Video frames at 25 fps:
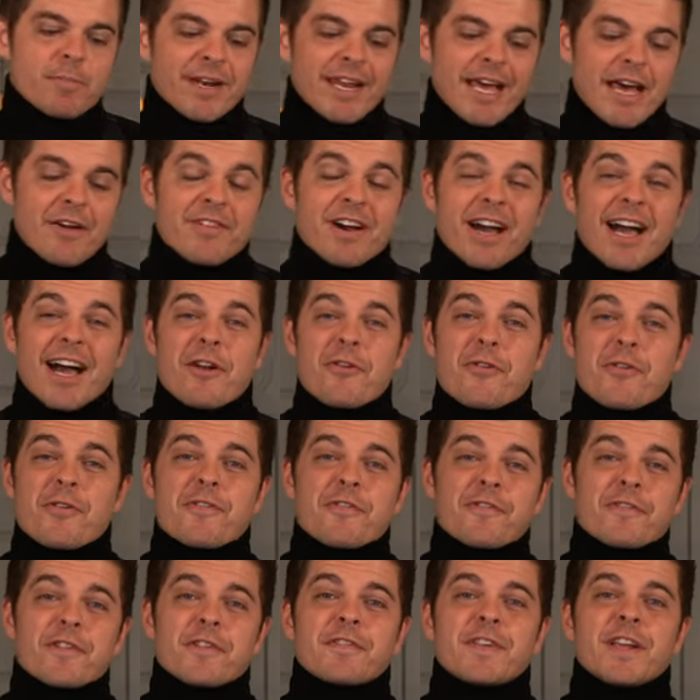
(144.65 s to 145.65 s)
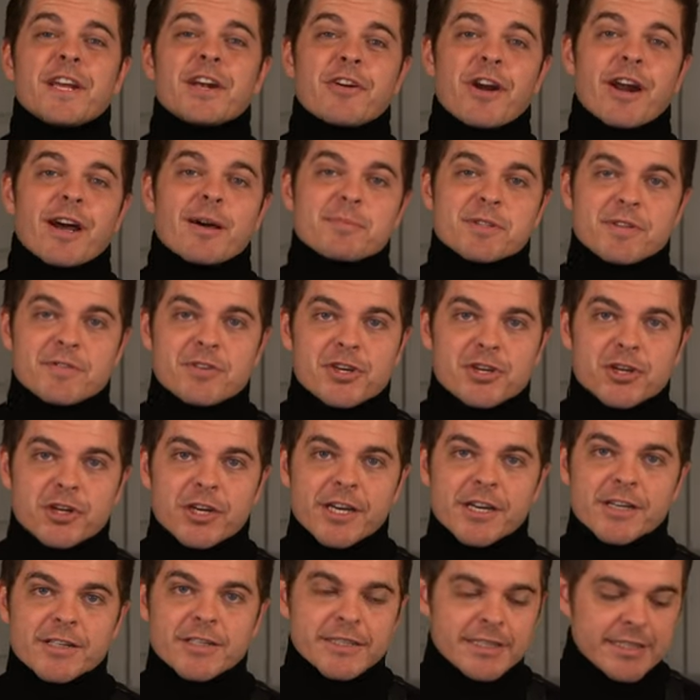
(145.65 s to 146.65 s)
but have 150 grams of
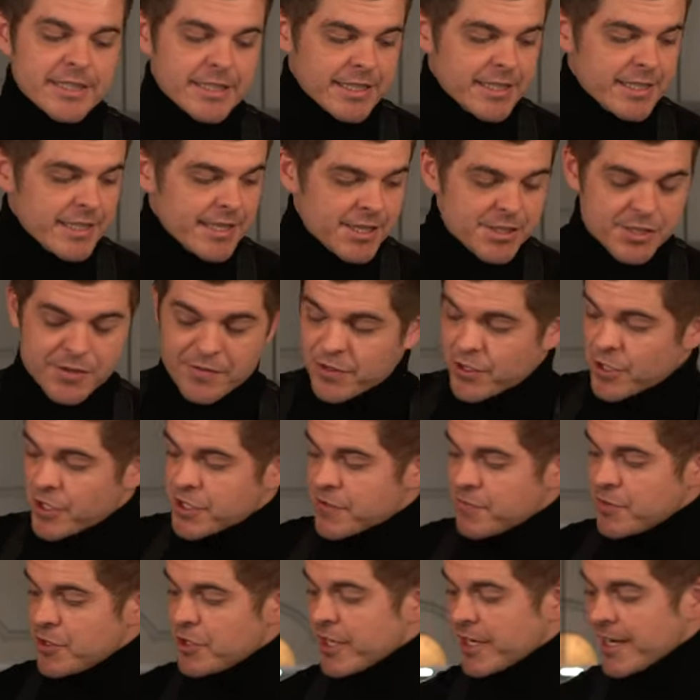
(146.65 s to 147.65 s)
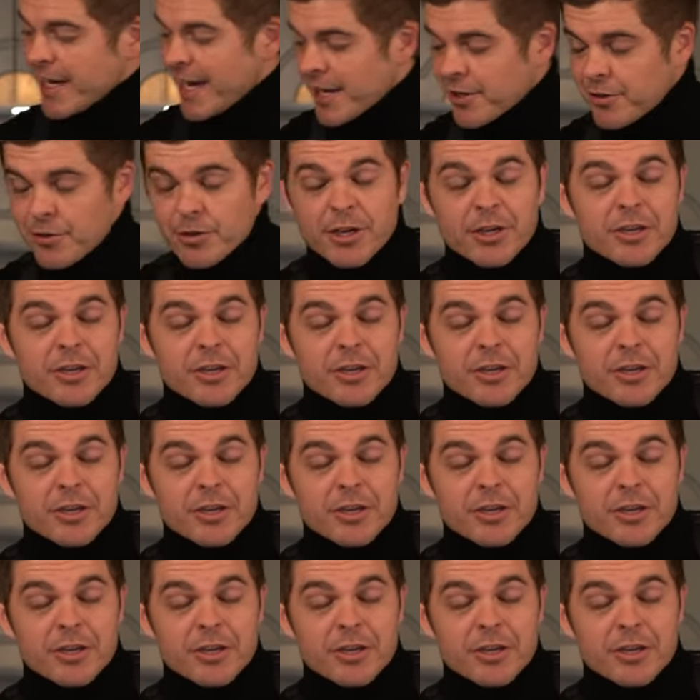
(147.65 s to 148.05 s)
sugar. So for those of you that like your